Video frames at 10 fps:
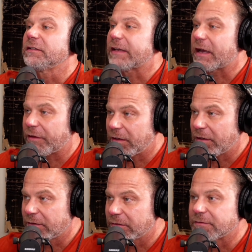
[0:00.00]

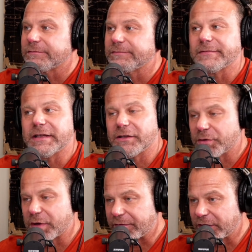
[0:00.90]
Kelly,
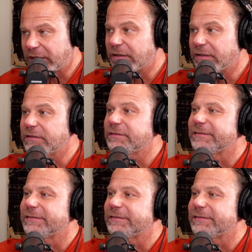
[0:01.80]
you haven't eaten.